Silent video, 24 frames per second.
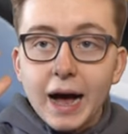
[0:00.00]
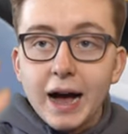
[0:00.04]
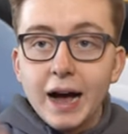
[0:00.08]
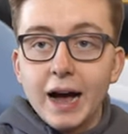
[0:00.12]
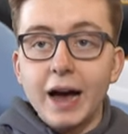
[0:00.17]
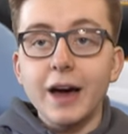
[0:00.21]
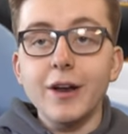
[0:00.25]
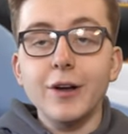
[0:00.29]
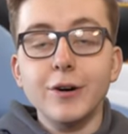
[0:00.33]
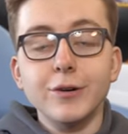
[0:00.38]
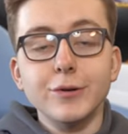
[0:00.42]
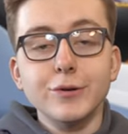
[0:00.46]

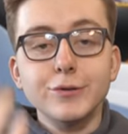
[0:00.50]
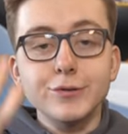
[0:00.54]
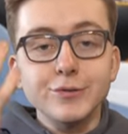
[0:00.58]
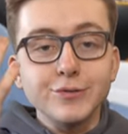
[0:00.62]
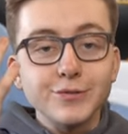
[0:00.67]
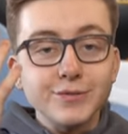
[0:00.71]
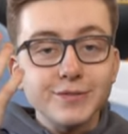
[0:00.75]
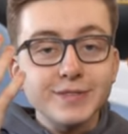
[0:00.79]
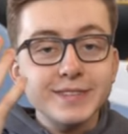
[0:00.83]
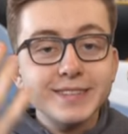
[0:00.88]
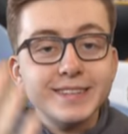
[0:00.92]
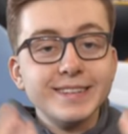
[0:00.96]
I
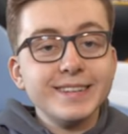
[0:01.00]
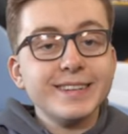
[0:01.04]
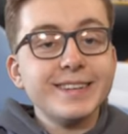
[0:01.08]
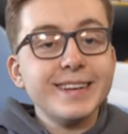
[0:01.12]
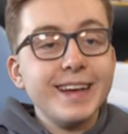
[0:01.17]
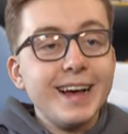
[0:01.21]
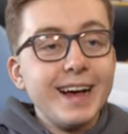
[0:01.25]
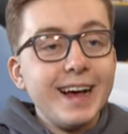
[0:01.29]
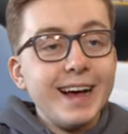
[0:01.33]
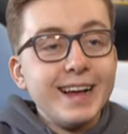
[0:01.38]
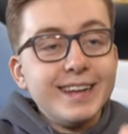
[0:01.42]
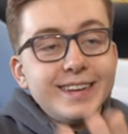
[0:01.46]
don't,
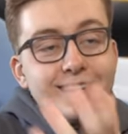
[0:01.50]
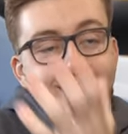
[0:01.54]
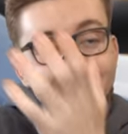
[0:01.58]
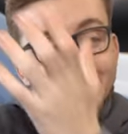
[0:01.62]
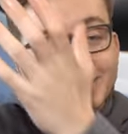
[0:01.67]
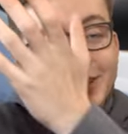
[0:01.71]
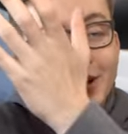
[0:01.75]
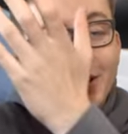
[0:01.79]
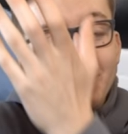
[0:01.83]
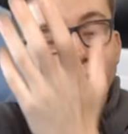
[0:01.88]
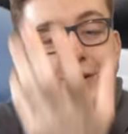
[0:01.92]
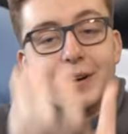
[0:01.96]
I just
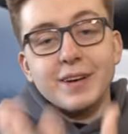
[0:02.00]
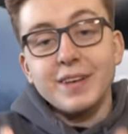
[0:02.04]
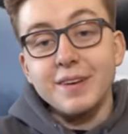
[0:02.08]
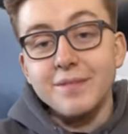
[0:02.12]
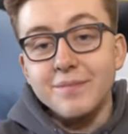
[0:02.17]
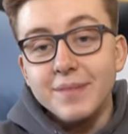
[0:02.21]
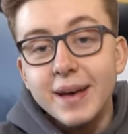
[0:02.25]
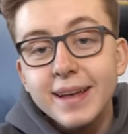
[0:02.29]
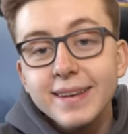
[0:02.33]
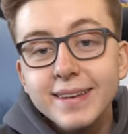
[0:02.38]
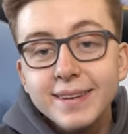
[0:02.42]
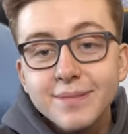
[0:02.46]
don't
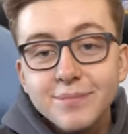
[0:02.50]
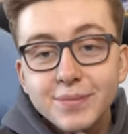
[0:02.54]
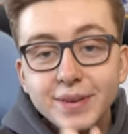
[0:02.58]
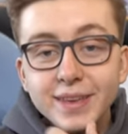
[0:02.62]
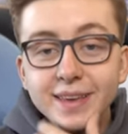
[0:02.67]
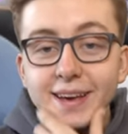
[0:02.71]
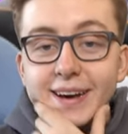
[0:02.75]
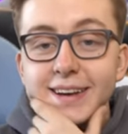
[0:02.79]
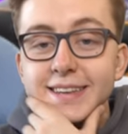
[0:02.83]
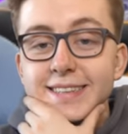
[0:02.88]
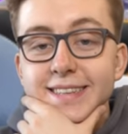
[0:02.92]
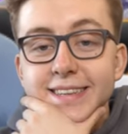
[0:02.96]
recommend it
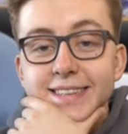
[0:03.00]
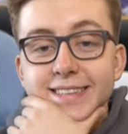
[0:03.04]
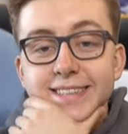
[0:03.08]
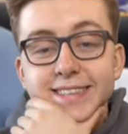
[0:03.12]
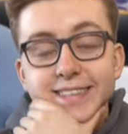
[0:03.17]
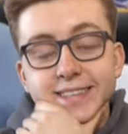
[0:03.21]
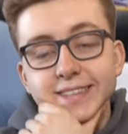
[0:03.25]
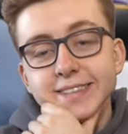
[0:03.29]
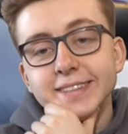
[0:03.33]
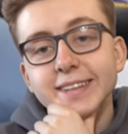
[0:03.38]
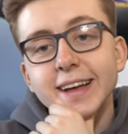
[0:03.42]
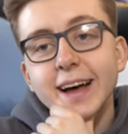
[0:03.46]
because
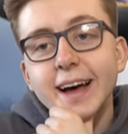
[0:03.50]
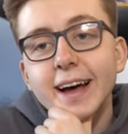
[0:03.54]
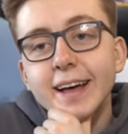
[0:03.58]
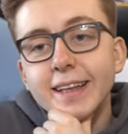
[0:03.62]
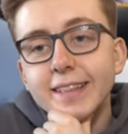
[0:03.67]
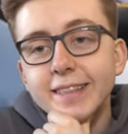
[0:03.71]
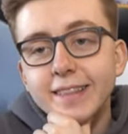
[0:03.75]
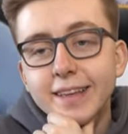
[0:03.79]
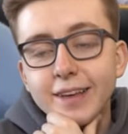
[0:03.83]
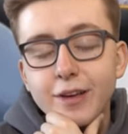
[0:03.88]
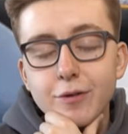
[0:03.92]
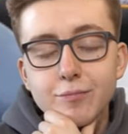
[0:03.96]
it's
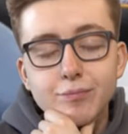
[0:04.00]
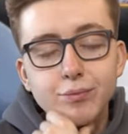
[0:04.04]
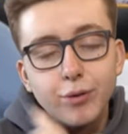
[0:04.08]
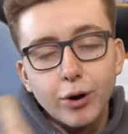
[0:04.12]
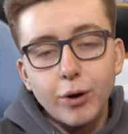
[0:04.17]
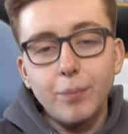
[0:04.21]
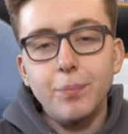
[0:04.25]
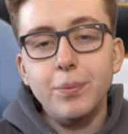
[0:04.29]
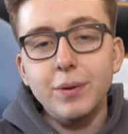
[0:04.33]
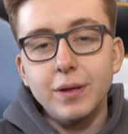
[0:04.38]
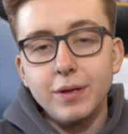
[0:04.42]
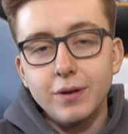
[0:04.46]
not like
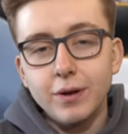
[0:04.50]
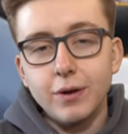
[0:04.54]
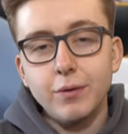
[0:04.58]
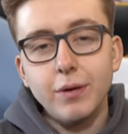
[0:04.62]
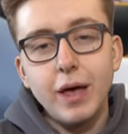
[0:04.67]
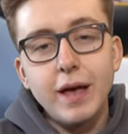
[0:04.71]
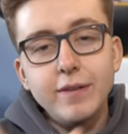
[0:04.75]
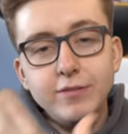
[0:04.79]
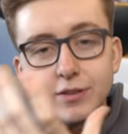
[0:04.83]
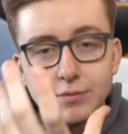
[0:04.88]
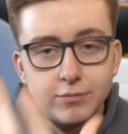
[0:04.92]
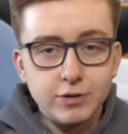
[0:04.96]
appropriate. You know,
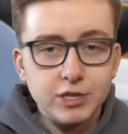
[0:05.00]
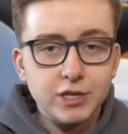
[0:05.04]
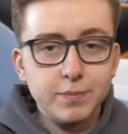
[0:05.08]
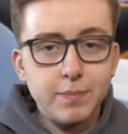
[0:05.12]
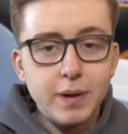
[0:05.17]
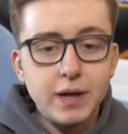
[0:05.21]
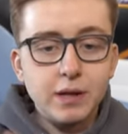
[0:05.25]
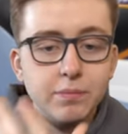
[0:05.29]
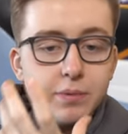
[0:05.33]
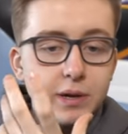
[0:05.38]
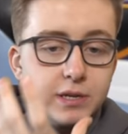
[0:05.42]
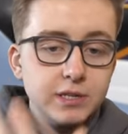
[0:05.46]
have some
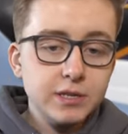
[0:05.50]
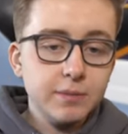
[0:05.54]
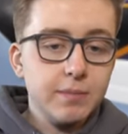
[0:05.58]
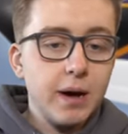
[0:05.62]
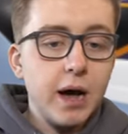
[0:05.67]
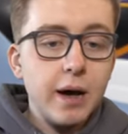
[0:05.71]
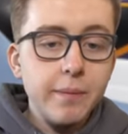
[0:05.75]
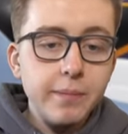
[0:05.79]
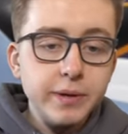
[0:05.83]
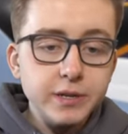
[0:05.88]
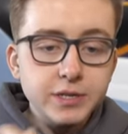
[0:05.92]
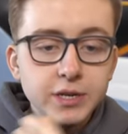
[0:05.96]
respect, pay some
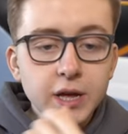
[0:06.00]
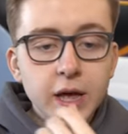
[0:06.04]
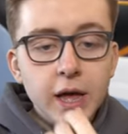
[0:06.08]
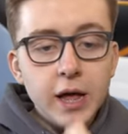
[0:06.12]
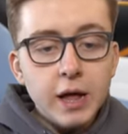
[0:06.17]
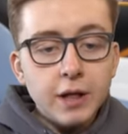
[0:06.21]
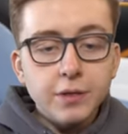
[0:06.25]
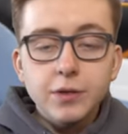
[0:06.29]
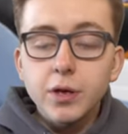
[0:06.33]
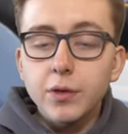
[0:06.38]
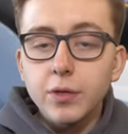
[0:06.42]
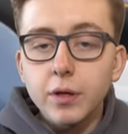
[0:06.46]
homage
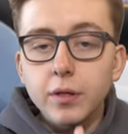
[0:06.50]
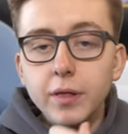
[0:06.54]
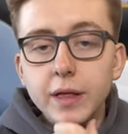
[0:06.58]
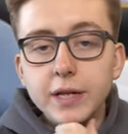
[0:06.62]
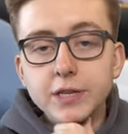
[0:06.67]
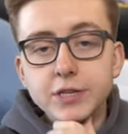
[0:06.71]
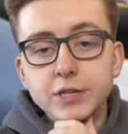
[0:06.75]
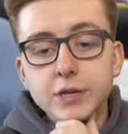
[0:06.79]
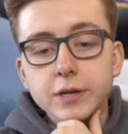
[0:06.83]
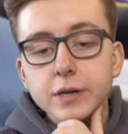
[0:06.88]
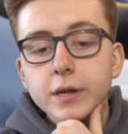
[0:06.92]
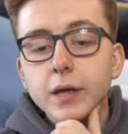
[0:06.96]
to the
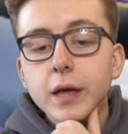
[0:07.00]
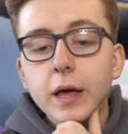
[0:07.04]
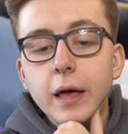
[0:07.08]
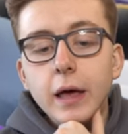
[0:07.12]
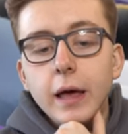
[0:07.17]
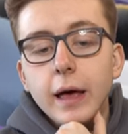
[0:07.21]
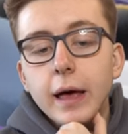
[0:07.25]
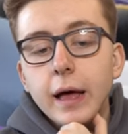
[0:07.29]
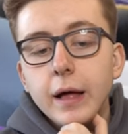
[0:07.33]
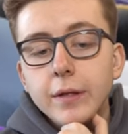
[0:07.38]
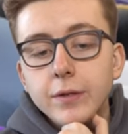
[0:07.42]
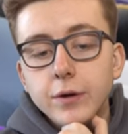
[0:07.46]
legend,
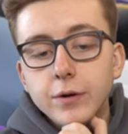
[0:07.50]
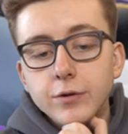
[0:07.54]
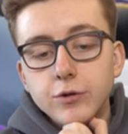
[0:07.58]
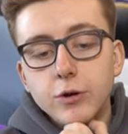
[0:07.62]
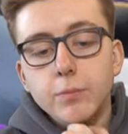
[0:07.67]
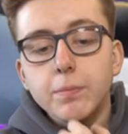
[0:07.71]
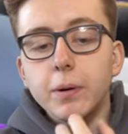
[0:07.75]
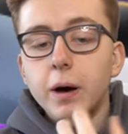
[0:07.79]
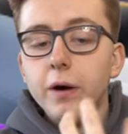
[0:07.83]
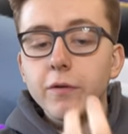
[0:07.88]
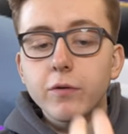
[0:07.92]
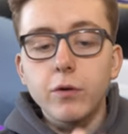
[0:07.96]
and don't.
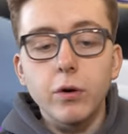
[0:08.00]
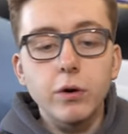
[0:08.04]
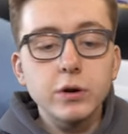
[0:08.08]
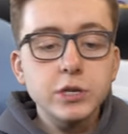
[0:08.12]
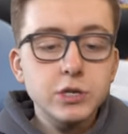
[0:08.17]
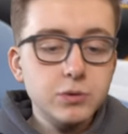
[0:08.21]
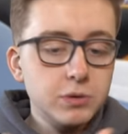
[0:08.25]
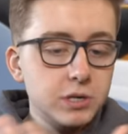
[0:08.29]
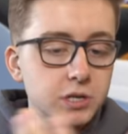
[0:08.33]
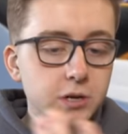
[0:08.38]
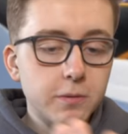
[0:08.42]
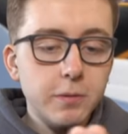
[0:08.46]
But of
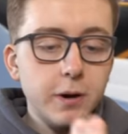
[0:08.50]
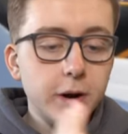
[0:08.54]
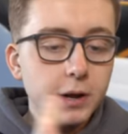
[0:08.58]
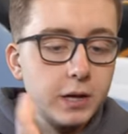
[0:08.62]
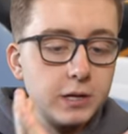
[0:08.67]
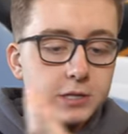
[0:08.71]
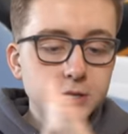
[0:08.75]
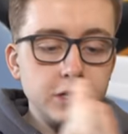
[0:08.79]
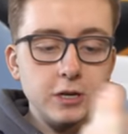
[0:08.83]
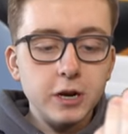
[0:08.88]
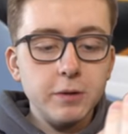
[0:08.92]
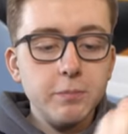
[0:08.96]
course, the resale
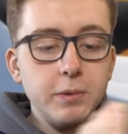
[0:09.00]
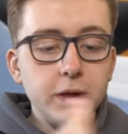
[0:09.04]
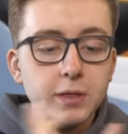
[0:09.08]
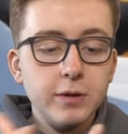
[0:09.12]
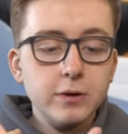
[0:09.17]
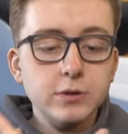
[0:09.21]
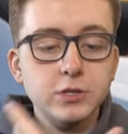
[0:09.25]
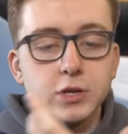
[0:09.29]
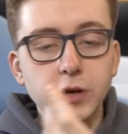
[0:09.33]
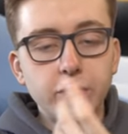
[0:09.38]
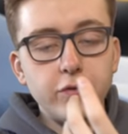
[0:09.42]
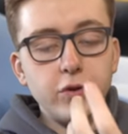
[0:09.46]
market's going to be
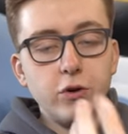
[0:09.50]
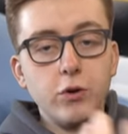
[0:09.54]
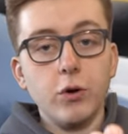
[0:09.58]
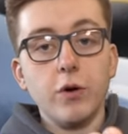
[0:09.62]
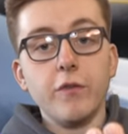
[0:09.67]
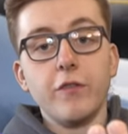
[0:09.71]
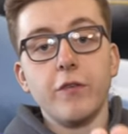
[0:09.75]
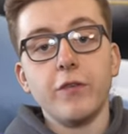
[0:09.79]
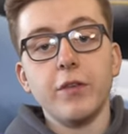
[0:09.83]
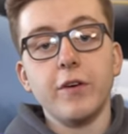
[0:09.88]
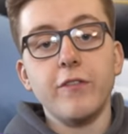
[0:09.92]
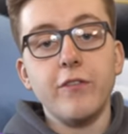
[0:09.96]
there. So if you're
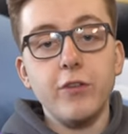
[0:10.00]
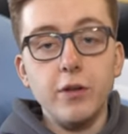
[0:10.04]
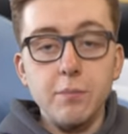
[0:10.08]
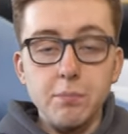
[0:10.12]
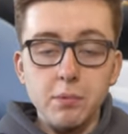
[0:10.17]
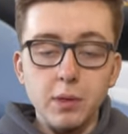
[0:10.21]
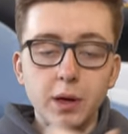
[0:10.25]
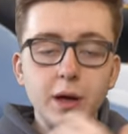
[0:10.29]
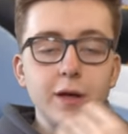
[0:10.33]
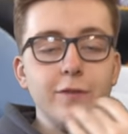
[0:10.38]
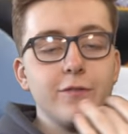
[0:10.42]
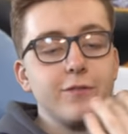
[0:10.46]
going for the flip
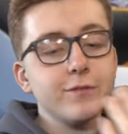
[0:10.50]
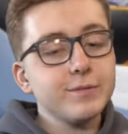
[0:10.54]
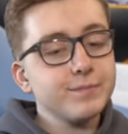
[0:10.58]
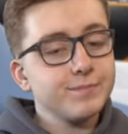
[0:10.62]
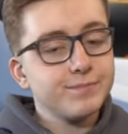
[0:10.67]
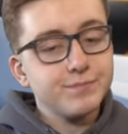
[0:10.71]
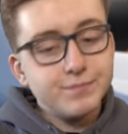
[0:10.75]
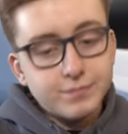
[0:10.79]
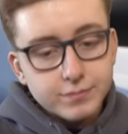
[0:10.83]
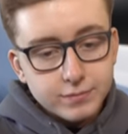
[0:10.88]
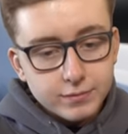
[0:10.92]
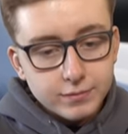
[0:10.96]
life,
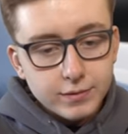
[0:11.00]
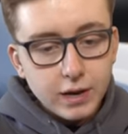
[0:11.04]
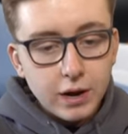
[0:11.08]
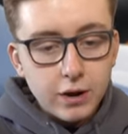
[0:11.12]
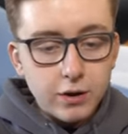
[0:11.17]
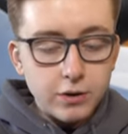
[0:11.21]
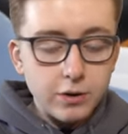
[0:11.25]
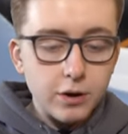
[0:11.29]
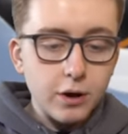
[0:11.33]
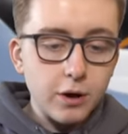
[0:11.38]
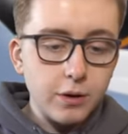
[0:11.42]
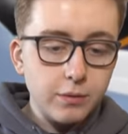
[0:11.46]
there
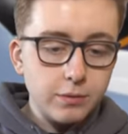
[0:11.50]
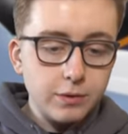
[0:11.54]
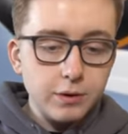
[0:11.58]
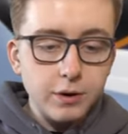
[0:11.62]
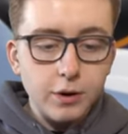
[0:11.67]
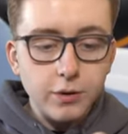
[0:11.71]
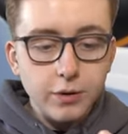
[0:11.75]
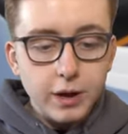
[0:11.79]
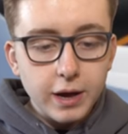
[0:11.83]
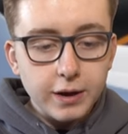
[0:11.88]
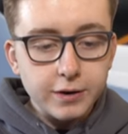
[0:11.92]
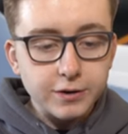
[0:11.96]
you go. You
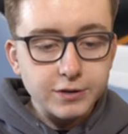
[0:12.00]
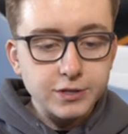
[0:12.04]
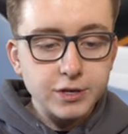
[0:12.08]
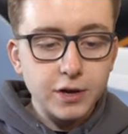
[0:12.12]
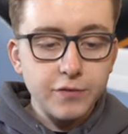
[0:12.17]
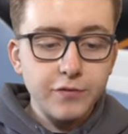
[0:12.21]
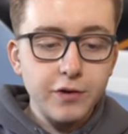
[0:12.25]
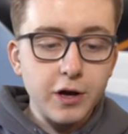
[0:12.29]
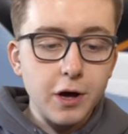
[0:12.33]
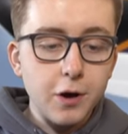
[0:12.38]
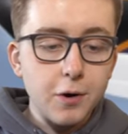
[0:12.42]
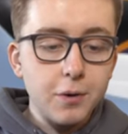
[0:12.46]
know, knock
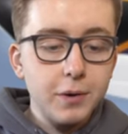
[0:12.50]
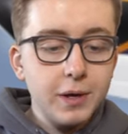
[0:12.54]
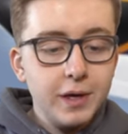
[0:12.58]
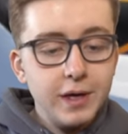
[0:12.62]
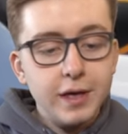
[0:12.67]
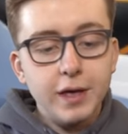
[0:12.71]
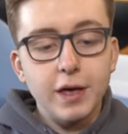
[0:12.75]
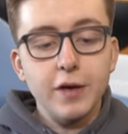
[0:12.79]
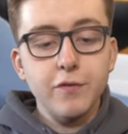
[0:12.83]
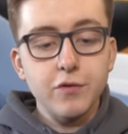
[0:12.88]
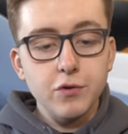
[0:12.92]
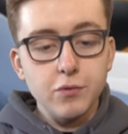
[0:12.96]
yourself out
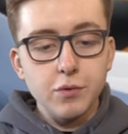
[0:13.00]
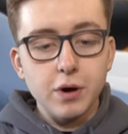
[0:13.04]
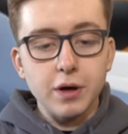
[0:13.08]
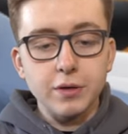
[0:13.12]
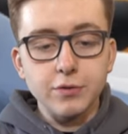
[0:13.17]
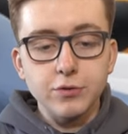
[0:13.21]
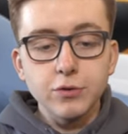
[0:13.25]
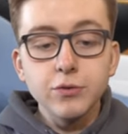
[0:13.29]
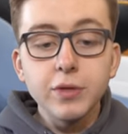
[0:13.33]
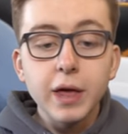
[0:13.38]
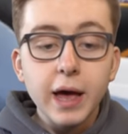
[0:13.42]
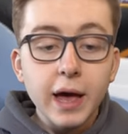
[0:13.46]
if you
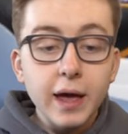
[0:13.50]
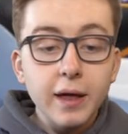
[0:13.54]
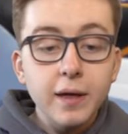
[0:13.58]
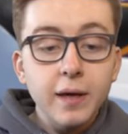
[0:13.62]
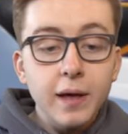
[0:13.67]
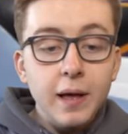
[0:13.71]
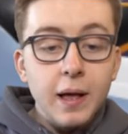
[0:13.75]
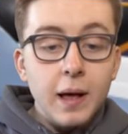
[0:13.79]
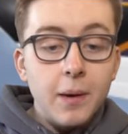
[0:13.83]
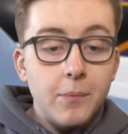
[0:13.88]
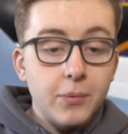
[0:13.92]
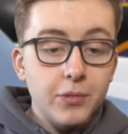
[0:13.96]
want to do that.
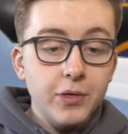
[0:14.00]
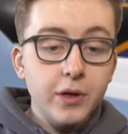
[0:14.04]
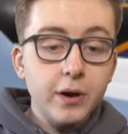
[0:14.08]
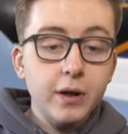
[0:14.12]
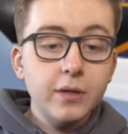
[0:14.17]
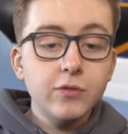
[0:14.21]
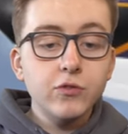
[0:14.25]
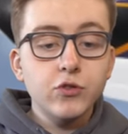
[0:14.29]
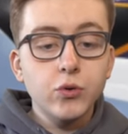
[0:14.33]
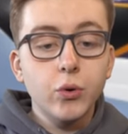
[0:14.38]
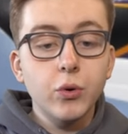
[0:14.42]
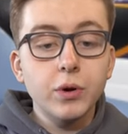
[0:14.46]
But then
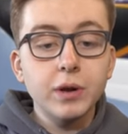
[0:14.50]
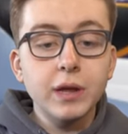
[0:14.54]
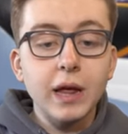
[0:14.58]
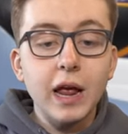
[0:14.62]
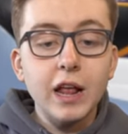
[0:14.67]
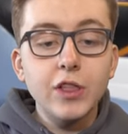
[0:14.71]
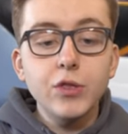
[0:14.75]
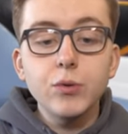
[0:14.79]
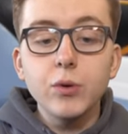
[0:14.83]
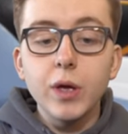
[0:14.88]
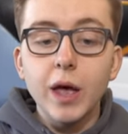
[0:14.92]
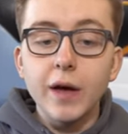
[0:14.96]
on the
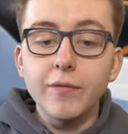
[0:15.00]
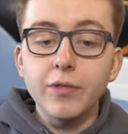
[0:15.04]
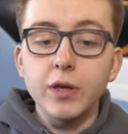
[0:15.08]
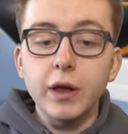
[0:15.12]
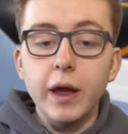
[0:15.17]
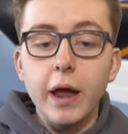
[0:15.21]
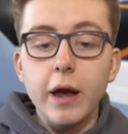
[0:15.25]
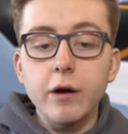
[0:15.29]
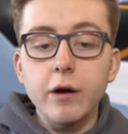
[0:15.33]
28th, we have the